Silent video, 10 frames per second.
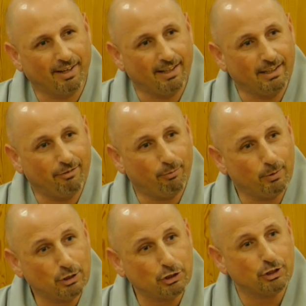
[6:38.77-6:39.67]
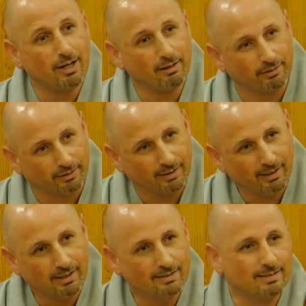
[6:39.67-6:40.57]
And if we share
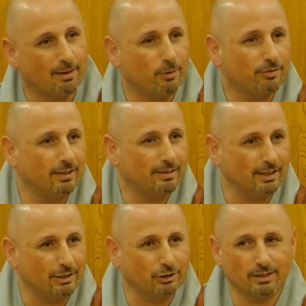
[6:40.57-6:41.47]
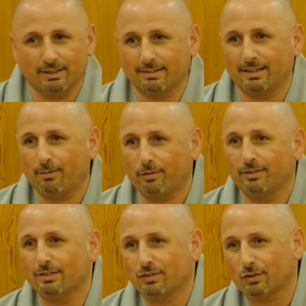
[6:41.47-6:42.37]
some of the teaching, some
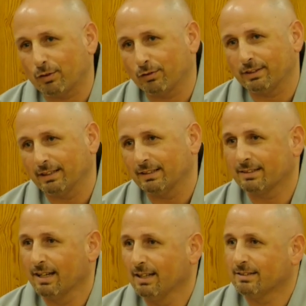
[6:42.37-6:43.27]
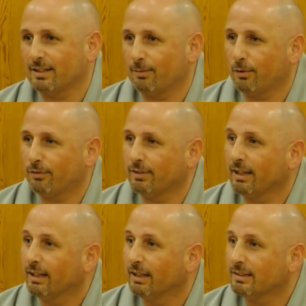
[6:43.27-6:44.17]
of the stories, some of
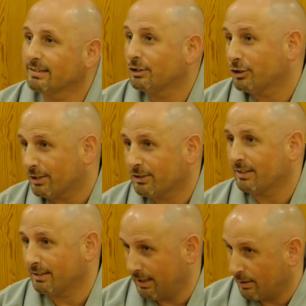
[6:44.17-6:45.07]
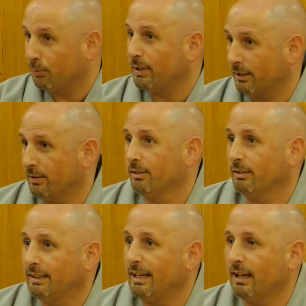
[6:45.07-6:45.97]
the suggestions that we
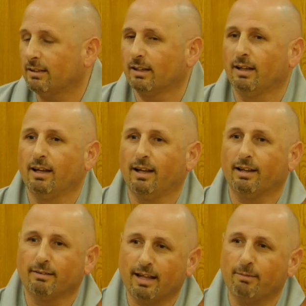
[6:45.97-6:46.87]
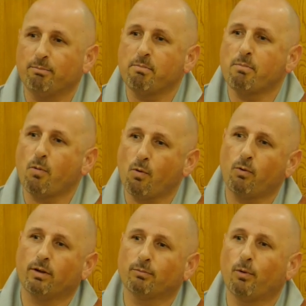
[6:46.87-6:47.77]
get, then
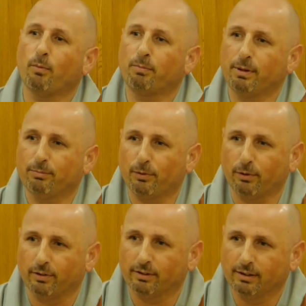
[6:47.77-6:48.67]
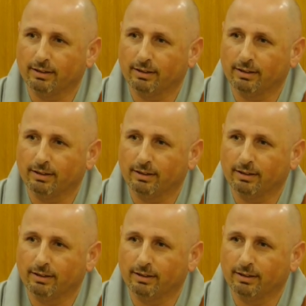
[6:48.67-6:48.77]
more and more people